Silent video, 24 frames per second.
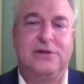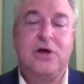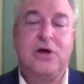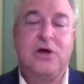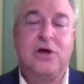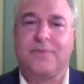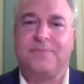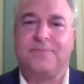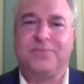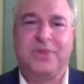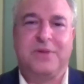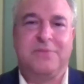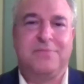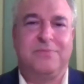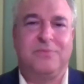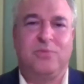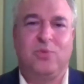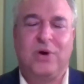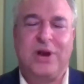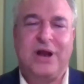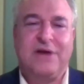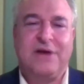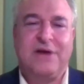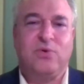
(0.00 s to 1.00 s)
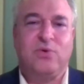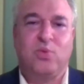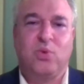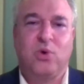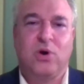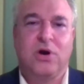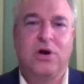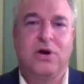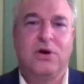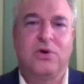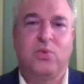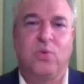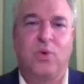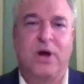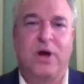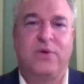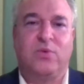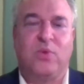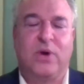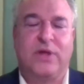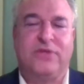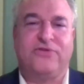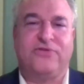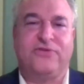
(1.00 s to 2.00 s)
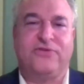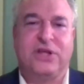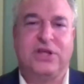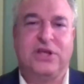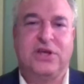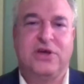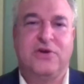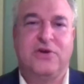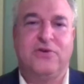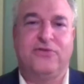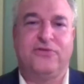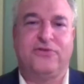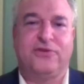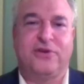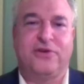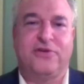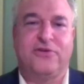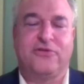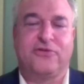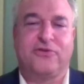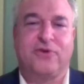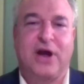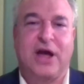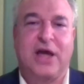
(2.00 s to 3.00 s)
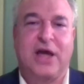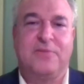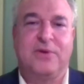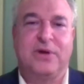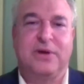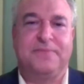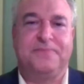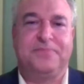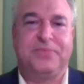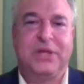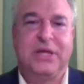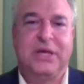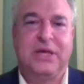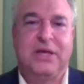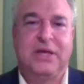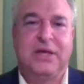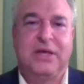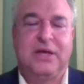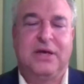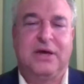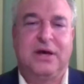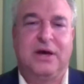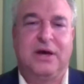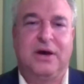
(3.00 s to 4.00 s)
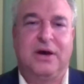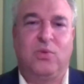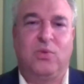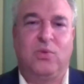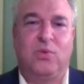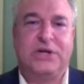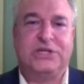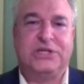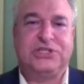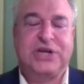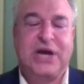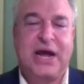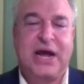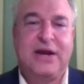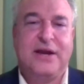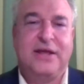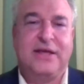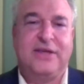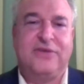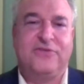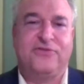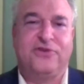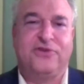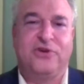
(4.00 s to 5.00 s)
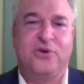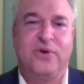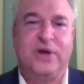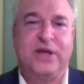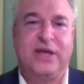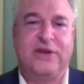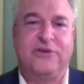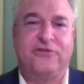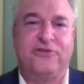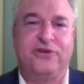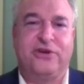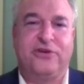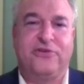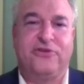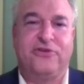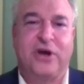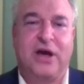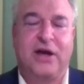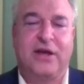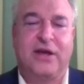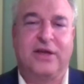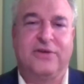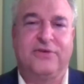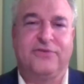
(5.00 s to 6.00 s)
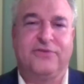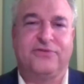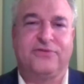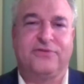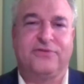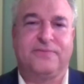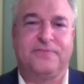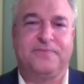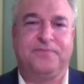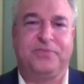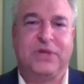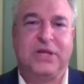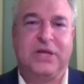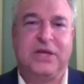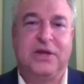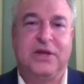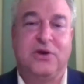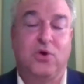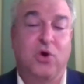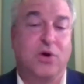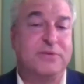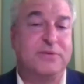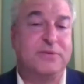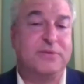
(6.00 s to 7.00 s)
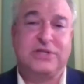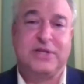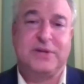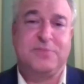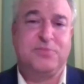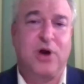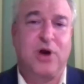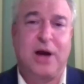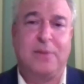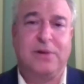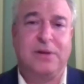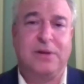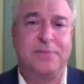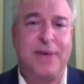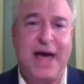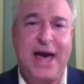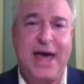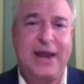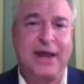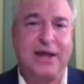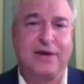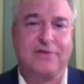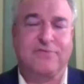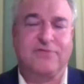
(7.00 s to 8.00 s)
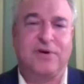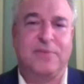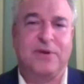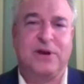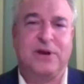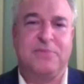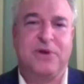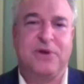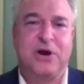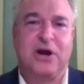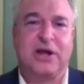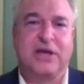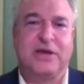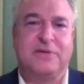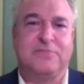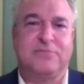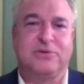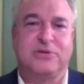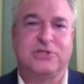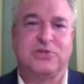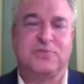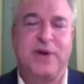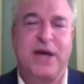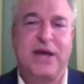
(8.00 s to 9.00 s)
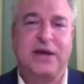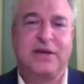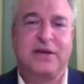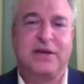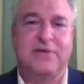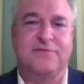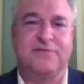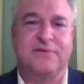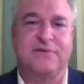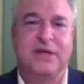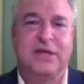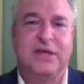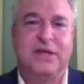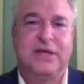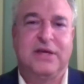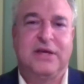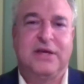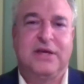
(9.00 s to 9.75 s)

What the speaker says: Look, whatever word one wants to use to describe it, what China is doing in Xinjiang is enormously problematic from an American perspective.